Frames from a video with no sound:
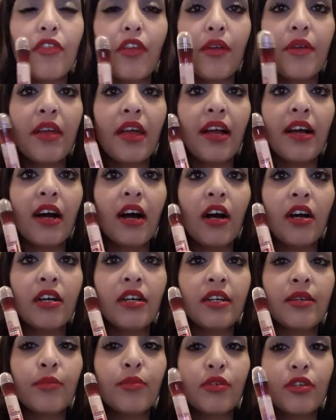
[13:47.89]
So yeah,
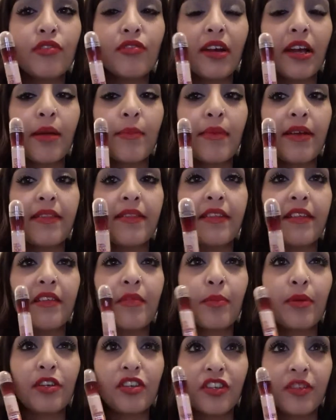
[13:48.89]
I would recommend
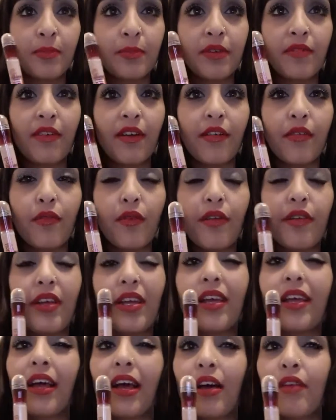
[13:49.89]
this, but just be
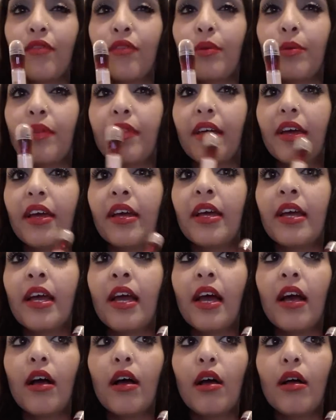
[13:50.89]
very careful with it.
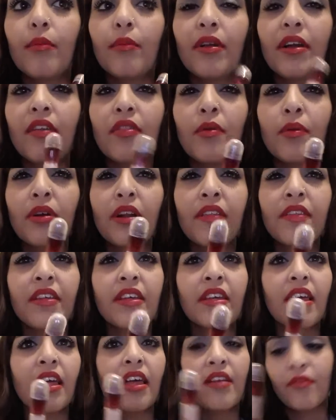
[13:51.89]
Another one I
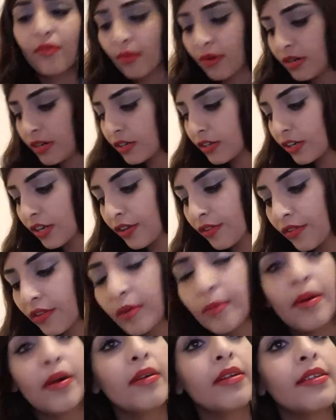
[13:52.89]
think everyone goes
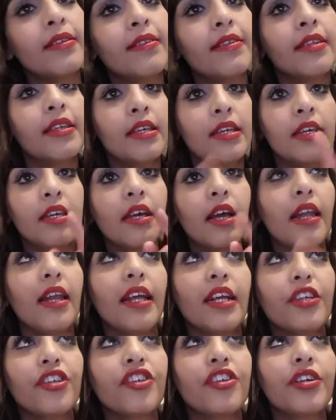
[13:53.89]
on about is the
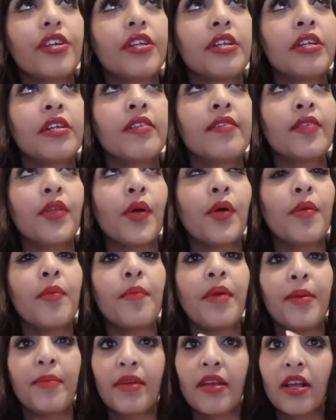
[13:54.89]
Collection, so
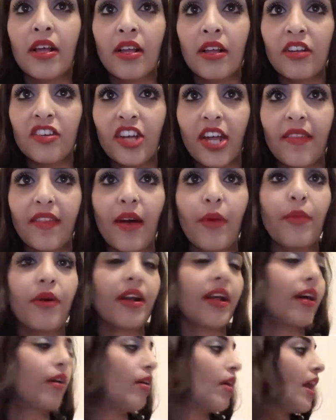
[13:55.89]
maybe check that
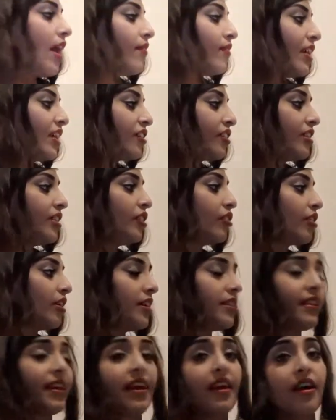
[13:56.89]
one out. I haven't actually
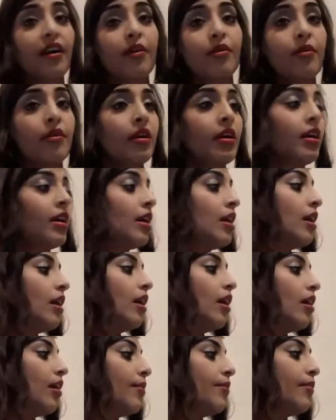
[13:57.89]
tried that out.
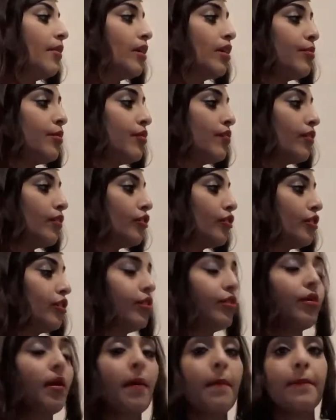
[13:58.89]
I'm going to move on
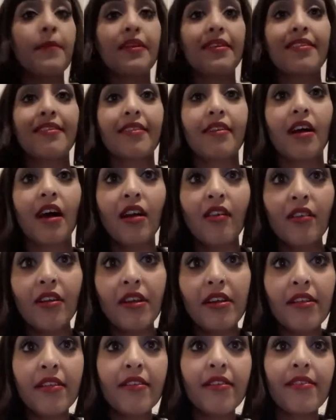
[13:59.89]
to
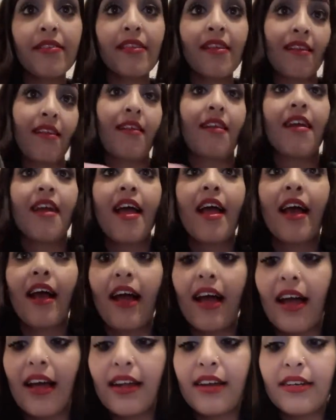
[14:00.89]
mascaras.
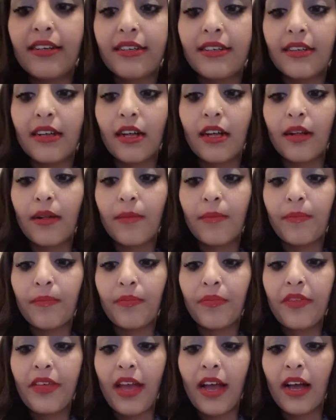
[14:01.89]
And
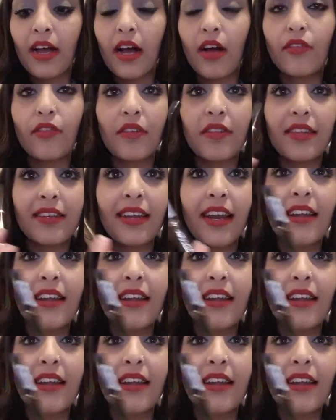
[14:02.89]
yeah, I've got